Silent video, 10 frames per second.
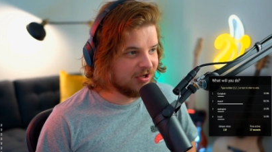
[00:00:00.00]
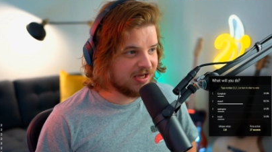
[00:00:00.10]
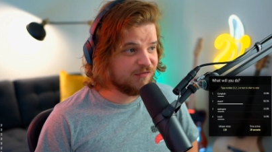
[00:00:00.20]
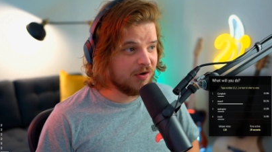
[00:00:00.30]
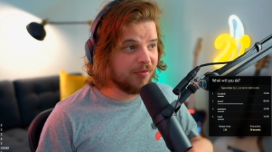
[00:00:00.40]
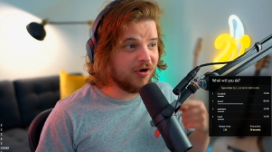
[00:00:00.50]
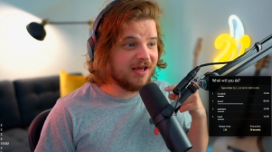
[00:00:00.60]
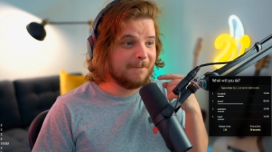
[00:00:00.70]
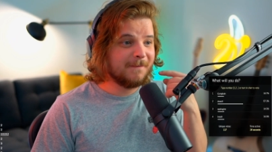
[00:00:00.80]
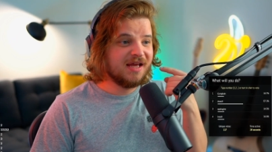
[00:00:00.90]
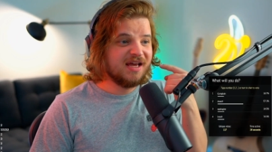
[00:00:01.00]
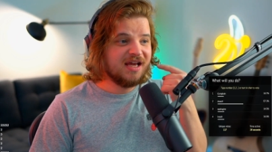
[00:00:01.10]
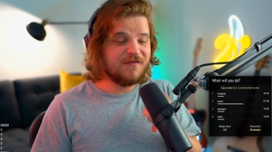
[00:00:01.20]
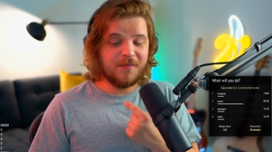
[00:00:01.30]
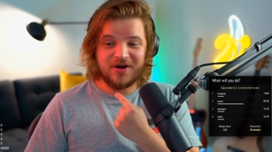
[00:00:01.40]
look, if you're putting,
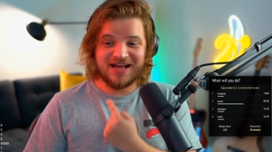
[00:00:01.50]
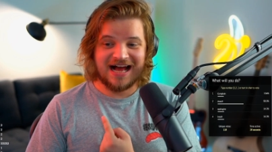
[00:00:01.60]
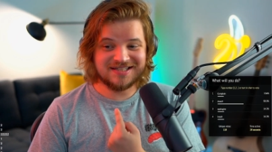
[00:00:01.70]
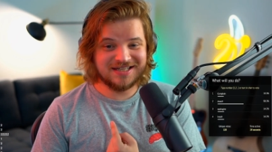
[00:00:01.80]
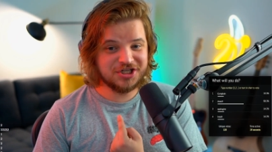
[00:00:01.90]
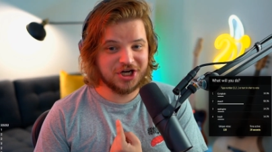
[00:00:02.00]
if you're putting us in